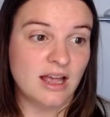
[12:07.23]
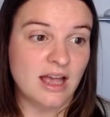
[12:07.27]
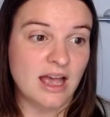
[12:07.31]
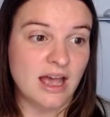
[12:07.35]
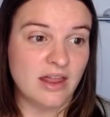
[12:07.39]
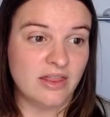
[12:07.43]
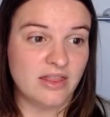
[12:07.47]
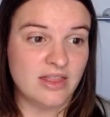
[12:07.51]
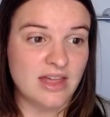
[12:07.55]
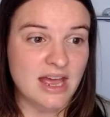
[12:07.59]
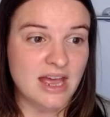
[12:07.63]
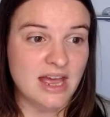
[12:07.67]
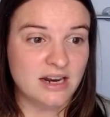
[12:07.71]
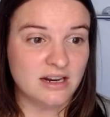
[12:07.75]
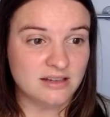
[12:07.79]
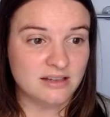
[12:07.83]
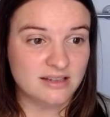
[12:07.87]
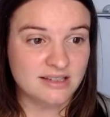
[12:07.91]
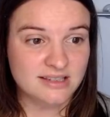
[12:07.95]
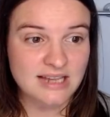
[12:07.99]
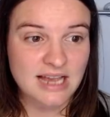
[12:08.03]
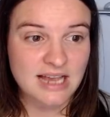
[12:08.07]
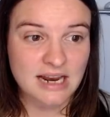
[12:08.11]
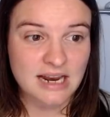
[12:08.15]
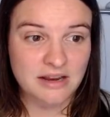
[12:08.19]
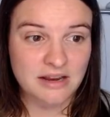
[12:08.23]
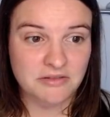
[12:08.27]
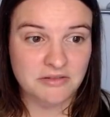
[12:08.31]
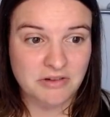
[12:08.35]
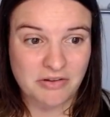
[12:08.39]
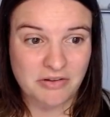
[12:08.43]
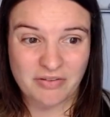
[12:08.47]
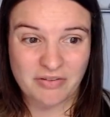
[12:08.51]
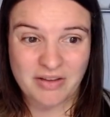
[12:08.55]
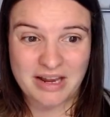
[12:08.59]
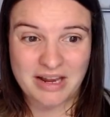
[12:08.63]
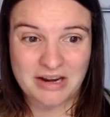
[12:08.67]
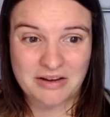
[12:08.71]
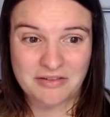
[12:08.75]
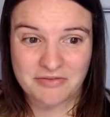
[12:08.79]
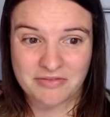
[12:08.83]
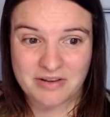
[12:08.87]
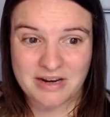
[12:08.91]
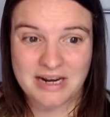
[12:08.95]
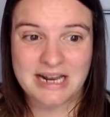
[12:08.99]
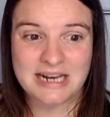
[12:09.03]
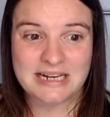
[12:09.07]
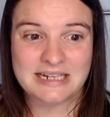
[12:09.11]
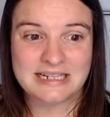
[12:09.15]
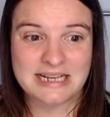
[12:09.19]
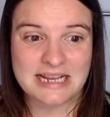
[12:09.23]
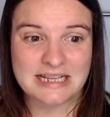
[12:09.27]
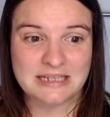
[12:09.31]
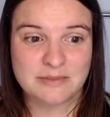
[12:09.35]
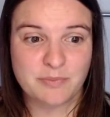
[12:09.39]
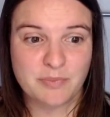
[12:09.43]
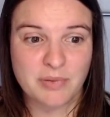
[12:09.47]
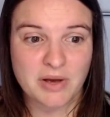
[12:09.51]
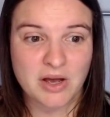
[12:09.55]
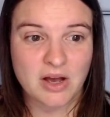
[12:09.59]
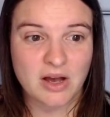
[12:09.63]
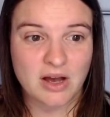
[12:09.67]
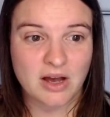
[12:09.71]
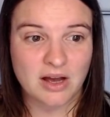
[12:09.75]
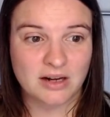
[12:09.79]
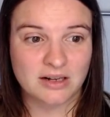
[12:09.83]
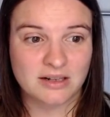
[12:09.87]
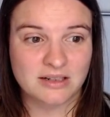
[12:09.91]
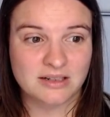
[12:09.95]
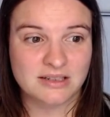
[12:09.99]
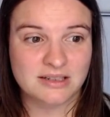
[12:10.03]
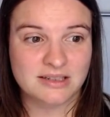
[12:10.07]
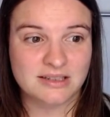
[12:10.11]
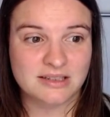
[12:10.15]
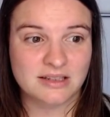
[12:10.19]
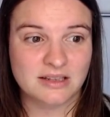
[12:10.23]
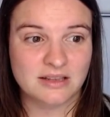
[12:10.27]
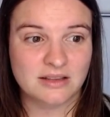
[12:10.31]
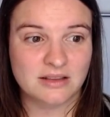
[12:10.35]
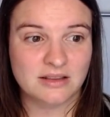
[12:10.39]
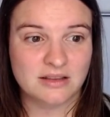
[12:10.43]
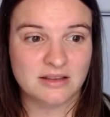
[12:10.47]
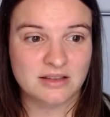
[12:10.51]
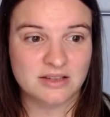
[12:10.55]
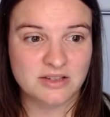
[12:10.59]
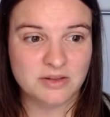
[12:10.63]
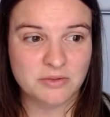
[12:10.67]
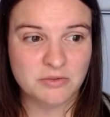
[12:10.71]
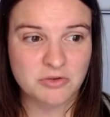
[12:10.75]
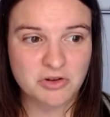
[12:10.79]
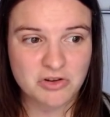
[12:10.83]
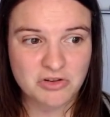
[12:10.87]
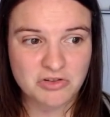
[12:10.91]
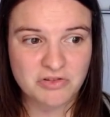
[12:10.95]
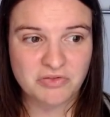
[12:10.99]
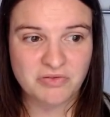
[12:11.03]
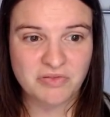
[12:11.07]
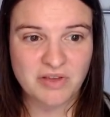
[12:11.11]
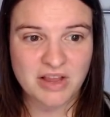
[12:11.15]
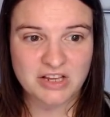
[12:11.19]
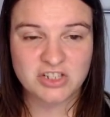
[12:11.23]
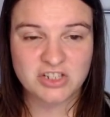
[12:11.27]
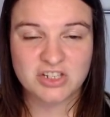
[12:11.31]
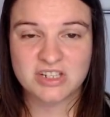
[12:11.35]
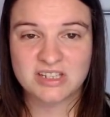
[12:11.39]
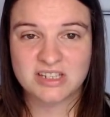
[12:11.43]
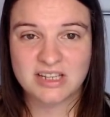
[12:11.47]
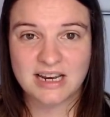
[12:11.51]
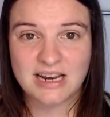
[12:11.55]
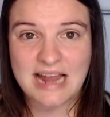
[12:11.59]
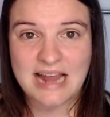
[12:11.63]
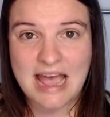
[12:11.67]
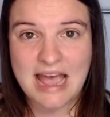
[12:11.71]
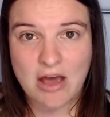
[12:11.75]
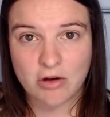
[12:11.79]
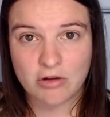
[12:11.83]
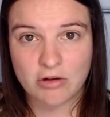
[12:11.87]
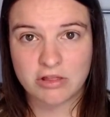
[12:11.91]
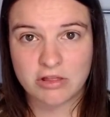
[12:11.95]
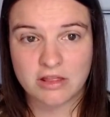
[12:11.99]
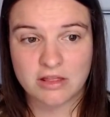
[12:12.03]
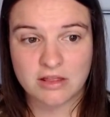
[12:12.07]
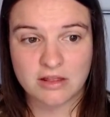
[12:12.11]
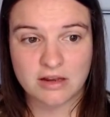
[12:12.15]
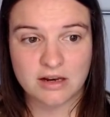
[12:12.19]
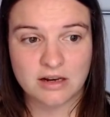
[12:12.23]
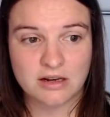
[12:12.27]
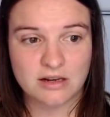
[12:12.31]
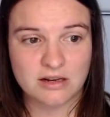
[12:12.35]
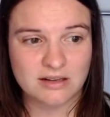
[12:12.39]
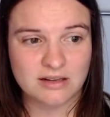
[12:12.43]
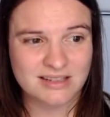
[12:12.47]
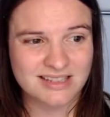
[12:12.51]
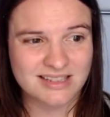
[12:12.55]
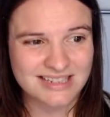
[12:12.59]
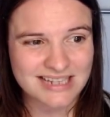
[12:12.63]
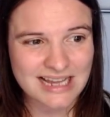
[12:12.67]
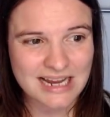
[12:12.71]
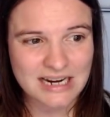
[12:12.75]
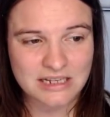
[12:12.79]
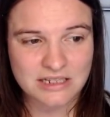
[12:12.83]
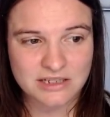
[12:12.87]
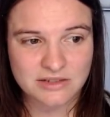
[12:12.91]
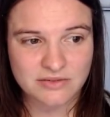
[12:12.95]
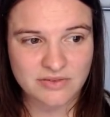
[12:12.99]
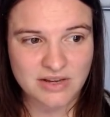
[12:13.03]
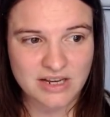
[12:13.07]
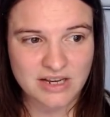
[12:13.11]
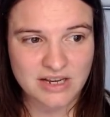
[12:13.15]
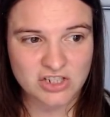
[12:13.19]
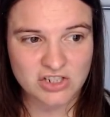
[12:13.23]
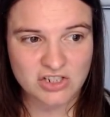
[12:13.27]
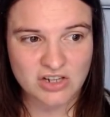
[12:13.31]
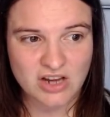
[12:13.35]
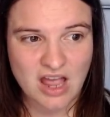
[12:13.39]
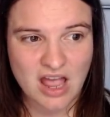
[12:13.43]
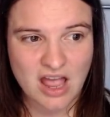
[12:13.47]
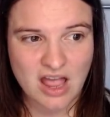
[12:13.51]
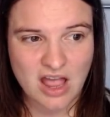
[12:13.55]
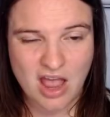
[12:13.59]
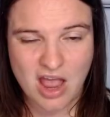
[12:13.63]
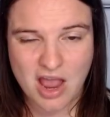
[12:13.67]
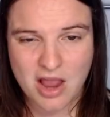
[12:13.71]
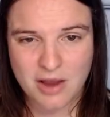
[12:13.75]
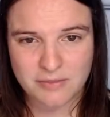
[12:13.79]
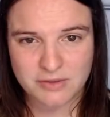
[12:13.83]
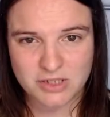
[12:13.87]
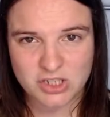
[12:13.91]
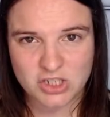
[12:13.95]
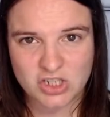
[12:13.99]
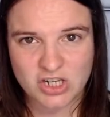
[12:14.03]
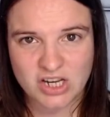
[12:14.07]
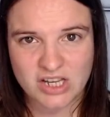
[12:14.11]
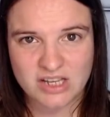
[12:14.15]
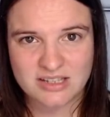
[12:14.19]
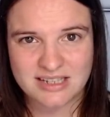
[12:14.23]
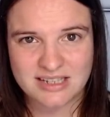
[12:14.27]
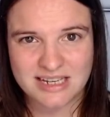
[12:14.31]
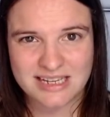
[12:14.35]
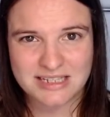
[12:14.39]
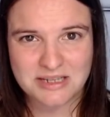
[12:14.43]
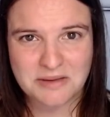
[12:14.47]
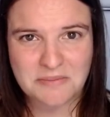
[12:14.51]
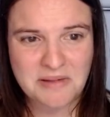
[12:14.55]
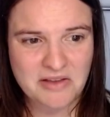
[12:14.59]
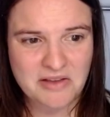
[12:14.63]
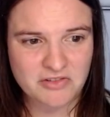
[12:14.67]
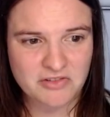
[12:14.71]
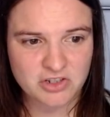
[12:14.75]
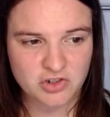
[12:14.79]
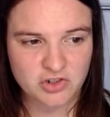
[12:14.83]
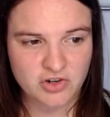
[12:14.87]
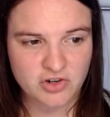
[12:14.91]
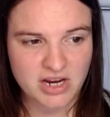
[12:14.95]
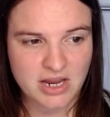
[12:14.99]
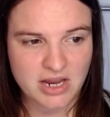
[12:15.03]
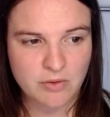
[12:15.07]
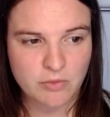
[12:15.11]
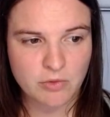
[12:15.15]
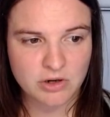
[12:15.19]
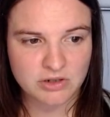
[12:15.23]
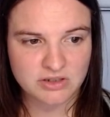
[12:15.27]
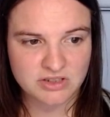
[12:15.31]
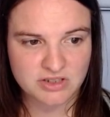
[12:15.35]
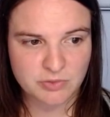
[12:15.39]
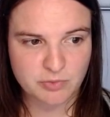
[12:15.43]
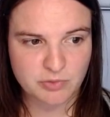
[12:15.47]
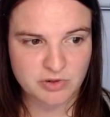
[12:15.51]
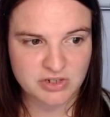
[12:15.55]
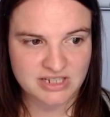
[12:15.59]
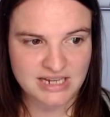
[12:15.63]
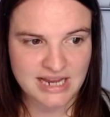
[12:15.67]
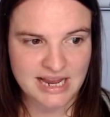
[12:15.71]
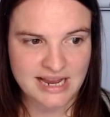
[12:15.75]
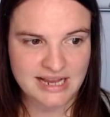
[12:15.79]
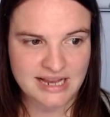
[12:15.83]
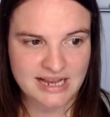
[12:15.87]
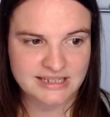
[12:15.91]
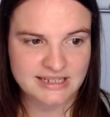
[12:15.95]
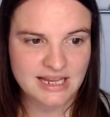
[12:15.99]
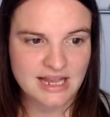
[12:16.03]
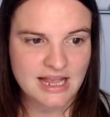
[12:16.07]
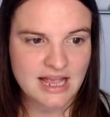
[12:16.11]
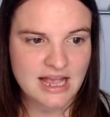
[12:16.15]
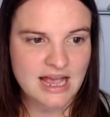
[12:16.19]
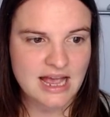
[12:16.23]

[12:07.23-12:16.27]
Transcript: And then Salah, Rafinha, Fernandes, Barnes. There's some good fixtures in there other than Salah's fixture at home to Chelsea is a bit of a tricky one to predict.